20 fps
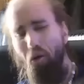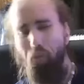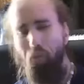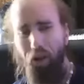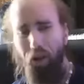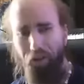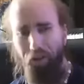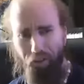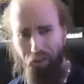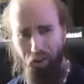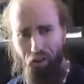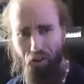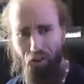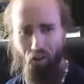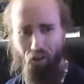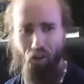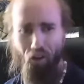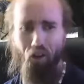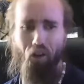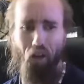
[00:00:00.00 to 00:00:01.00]
of
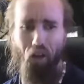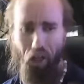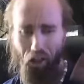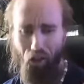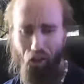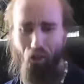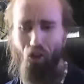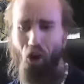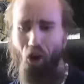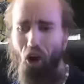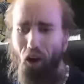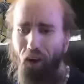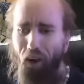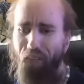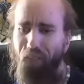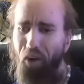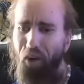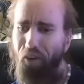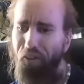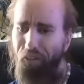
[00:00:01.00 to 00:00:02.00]
bitches and you talk
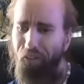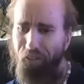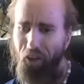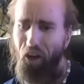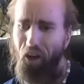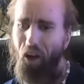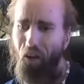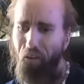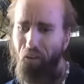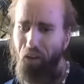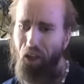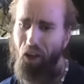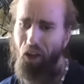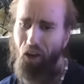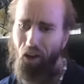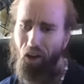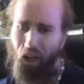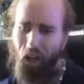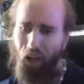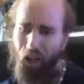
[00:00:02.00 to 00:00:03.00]
a bunch of shit on the
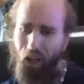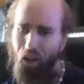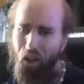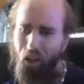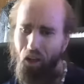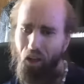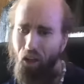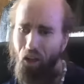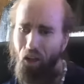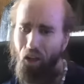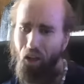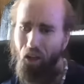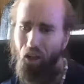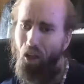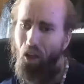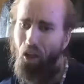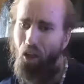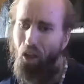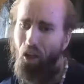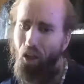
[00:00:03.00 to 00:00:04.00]
internet
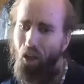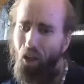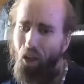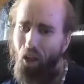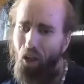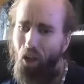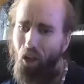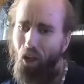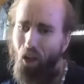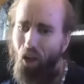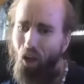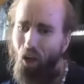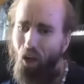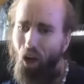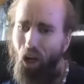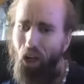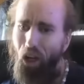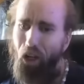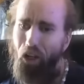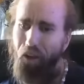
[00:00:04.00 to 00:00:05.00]

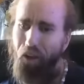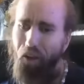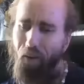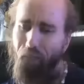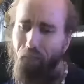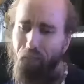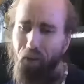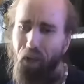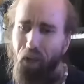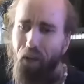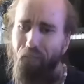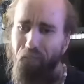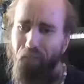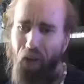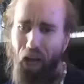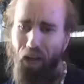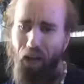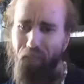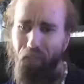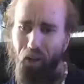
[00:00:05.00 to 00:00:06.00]
like you're big
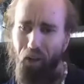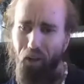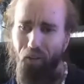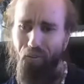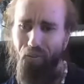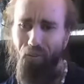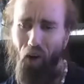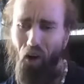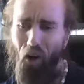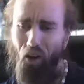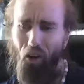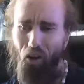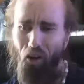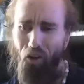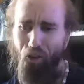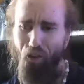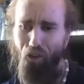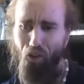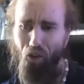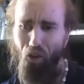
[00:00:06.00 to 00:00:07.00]
bad
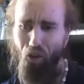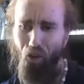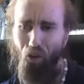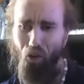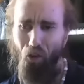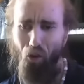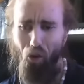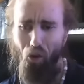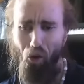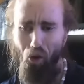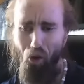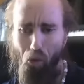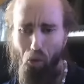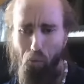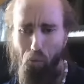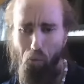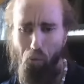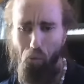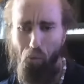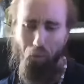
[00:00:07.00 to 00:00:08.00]
motherfuckers
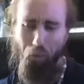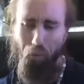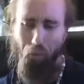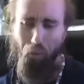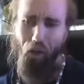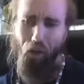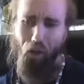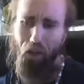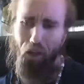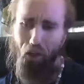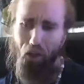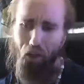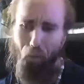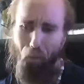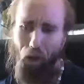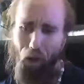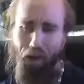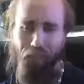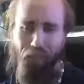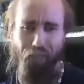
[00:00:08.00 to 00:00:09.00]
but really,
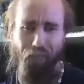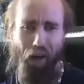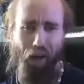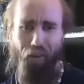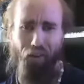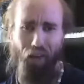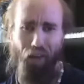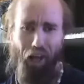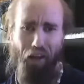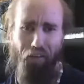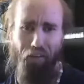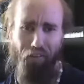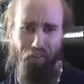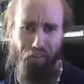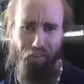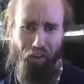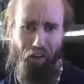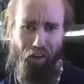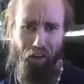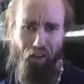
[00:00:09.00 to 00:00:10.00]
you ain't about that
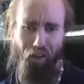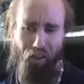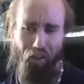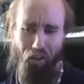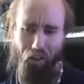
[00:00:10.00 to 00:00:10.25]
shit.